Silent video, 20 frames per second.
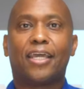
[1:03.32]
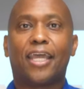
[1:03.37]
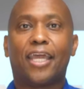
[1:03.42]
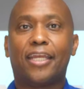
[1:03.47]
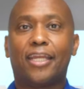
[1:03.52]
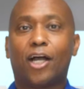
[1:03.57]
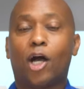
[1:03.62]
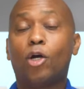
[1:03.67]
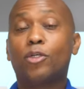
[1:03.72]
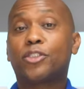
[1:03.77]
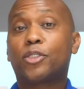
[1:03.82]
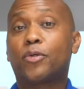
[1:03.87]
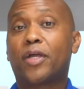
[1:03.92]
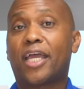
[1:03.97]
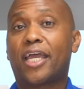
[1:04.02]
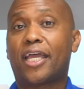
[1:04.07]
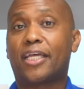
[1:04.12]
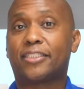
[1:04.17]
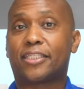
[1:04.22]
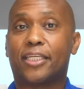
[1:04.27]
And it also
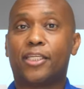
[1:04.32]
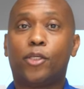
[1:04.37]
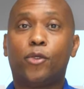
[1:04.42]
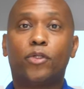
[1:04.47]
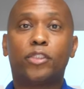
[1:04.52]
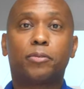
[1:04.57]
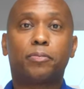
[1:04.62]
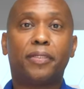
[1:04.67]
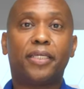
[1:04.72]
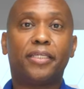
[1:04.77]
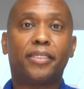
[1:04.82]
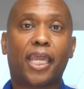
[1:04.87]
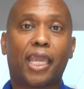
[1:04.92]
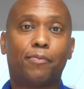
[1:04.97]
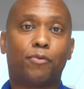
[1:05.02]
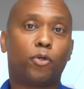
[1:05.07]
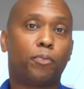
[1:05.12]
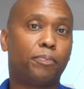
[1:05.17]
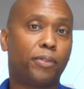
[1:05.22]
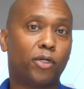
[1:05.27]
has a USB
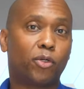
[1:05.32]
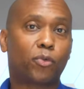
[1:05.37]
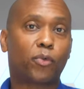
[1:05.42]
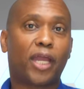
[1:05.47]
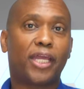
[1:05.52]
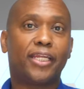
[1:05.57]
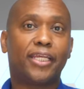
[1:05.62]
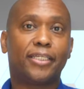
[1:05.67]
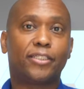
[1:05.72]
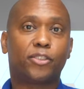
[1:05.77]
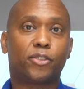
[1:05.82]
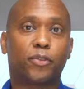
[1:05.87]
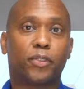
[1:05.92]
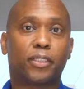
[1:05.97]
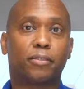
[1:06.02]
cable built right into